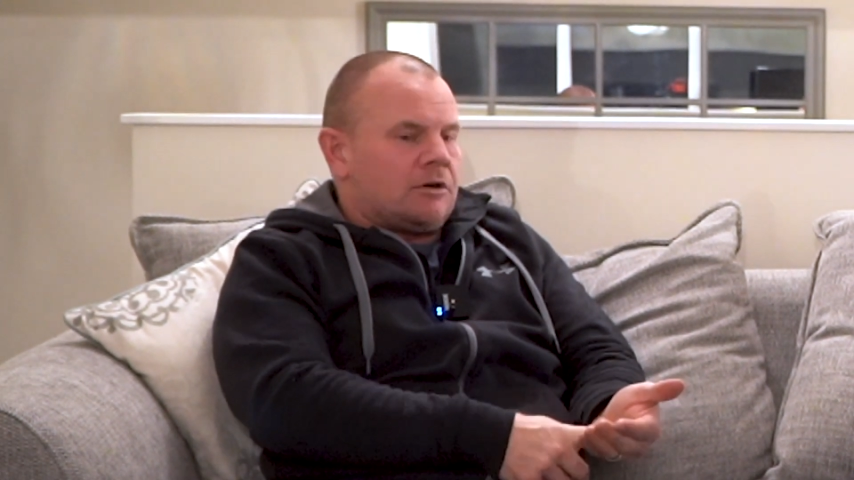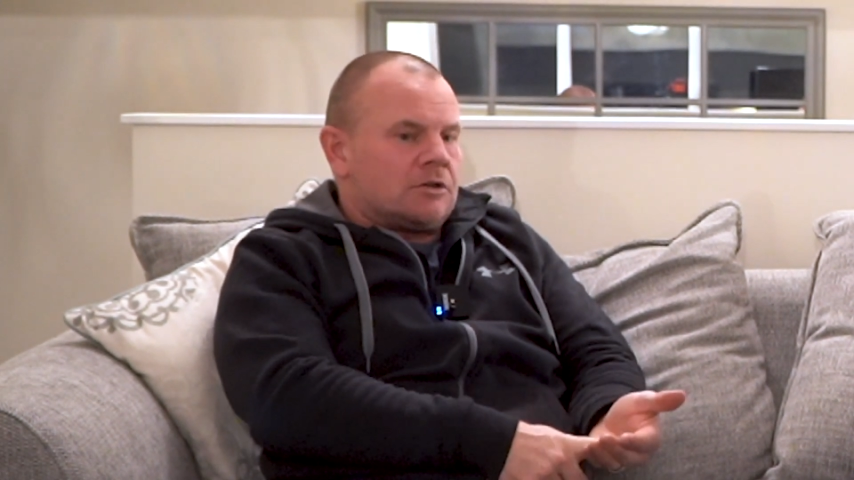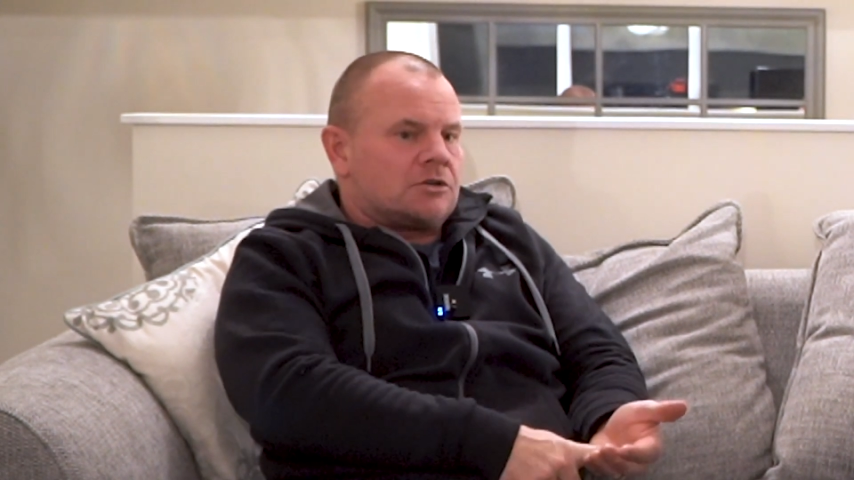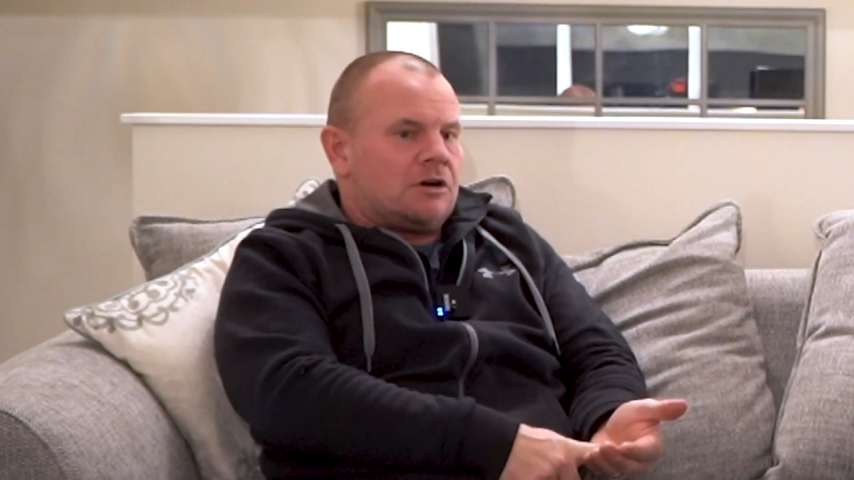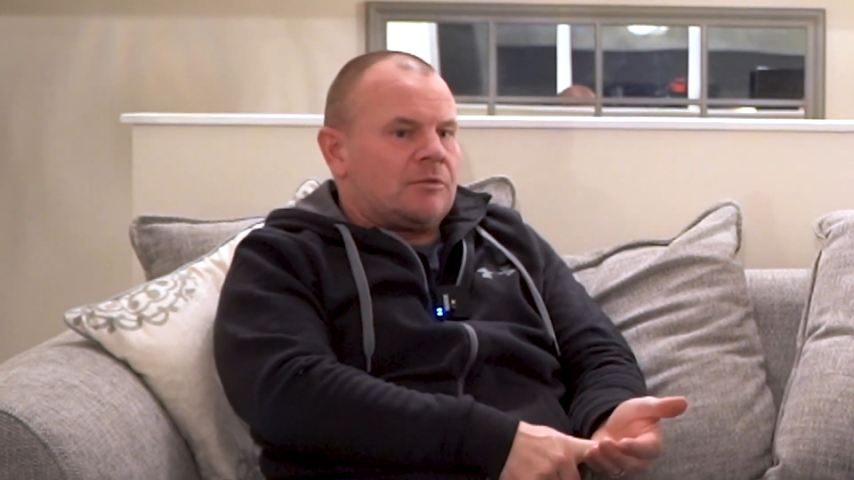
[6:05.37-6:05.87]
have
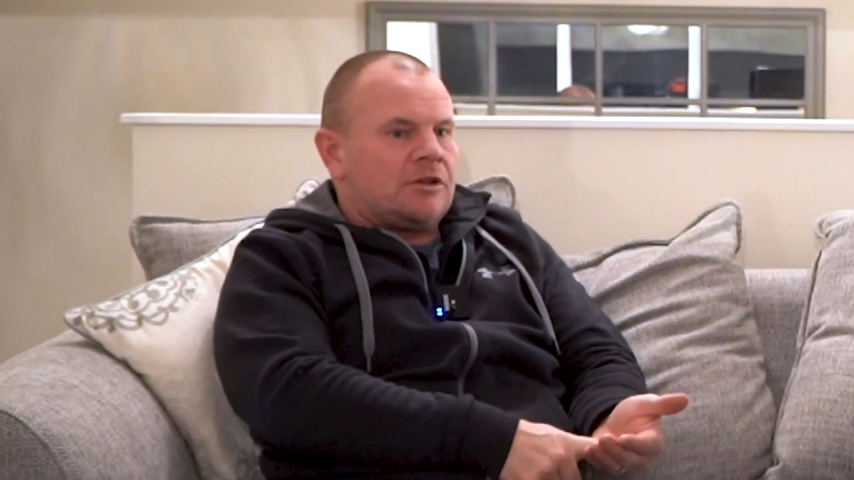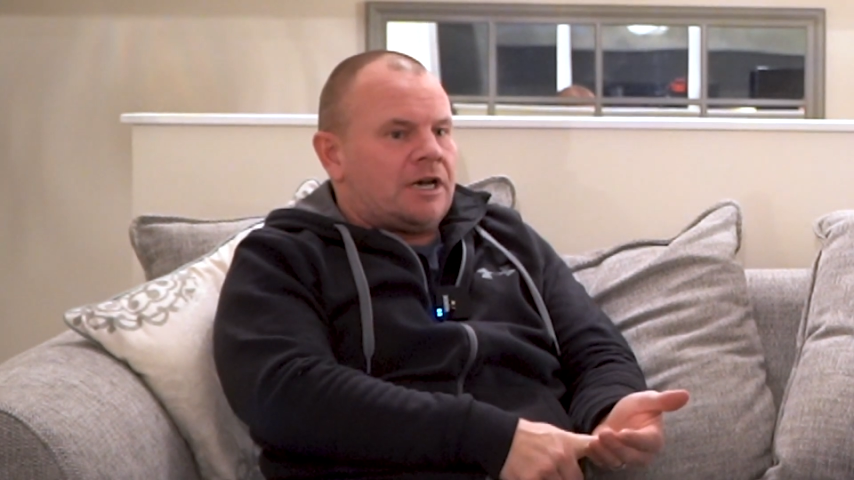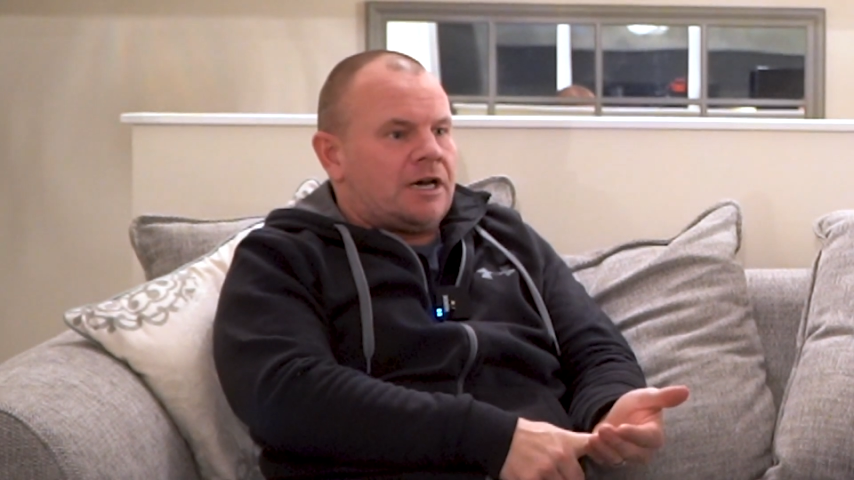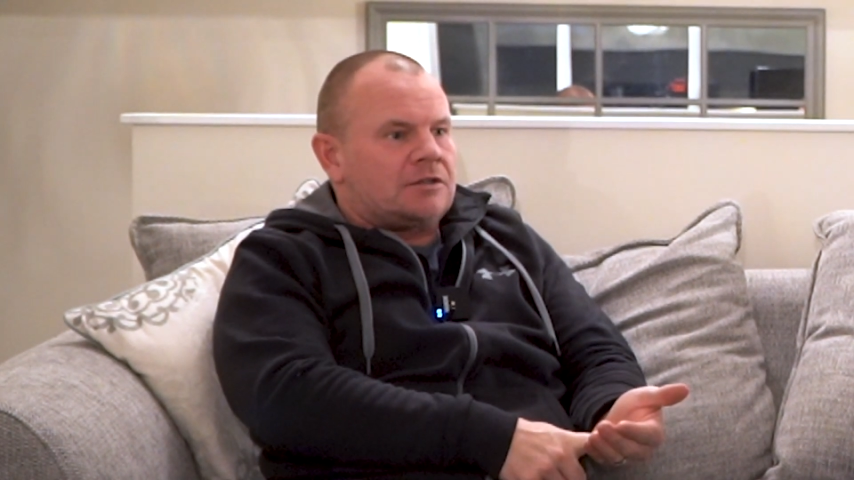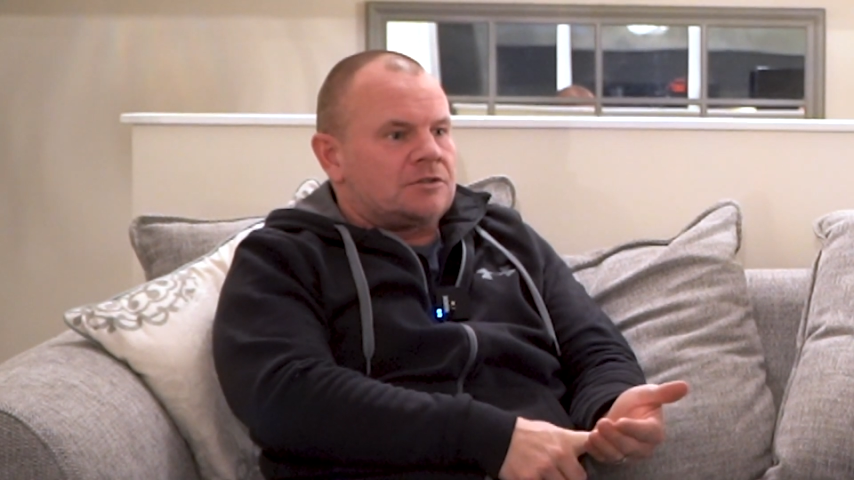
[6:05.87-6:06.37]
got time on
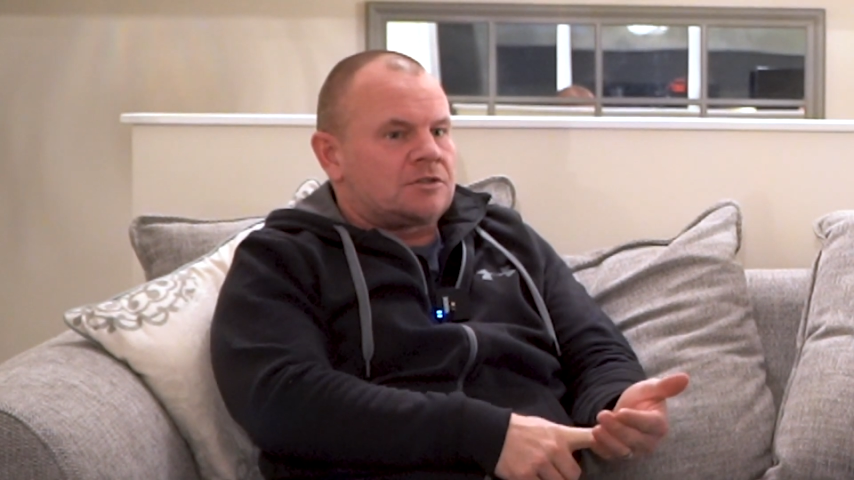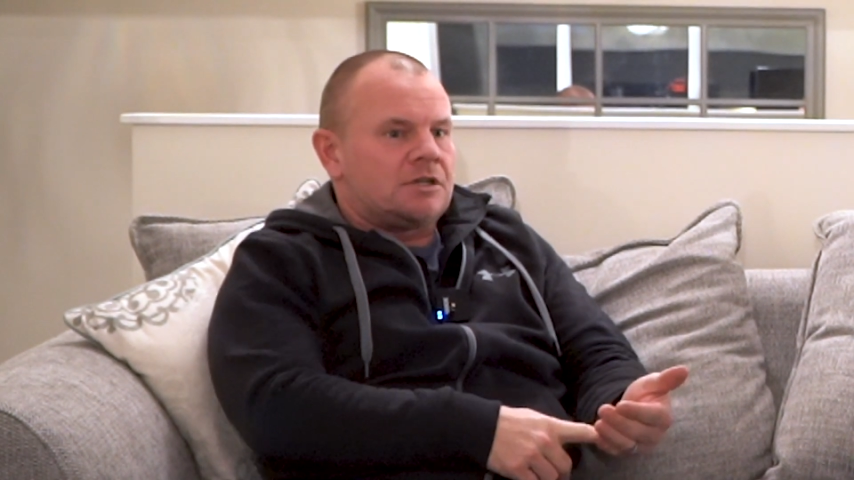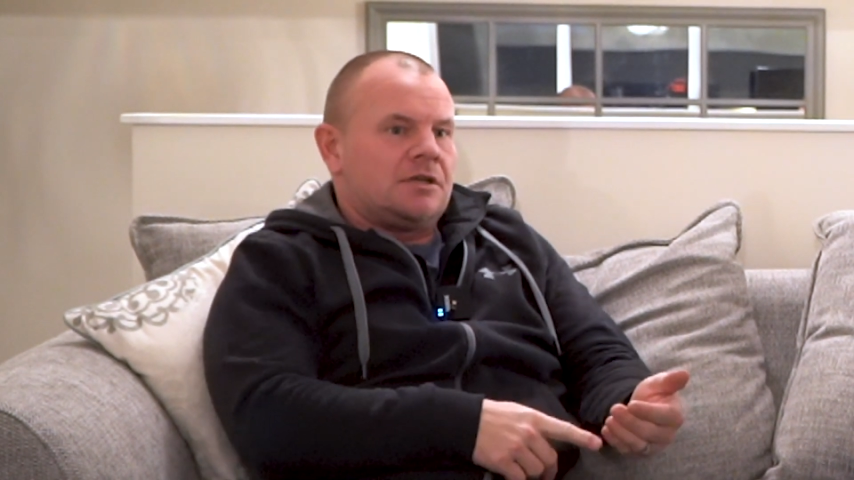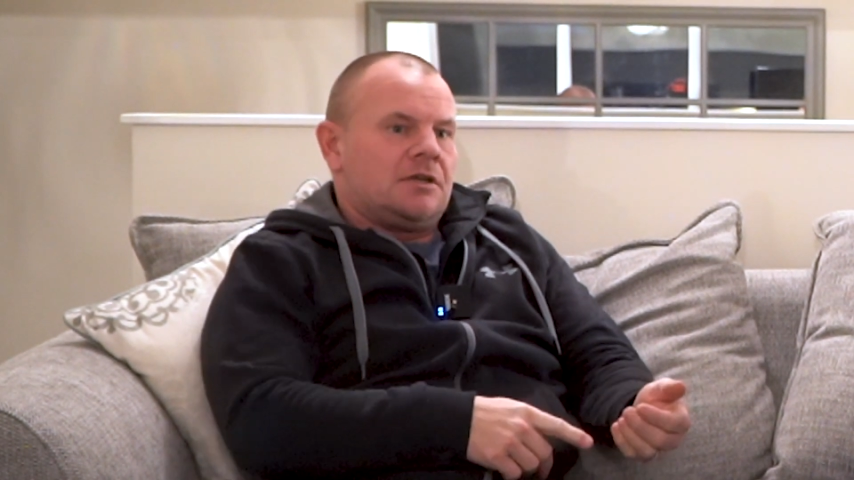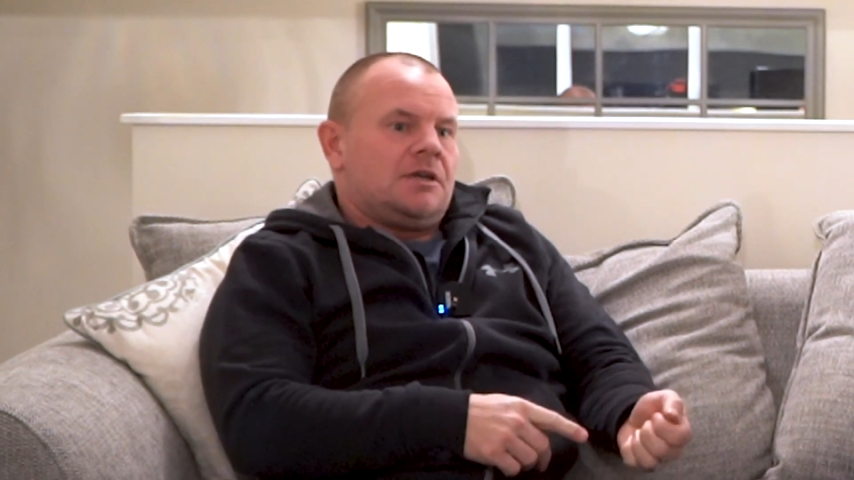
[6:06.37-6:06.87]
their hands.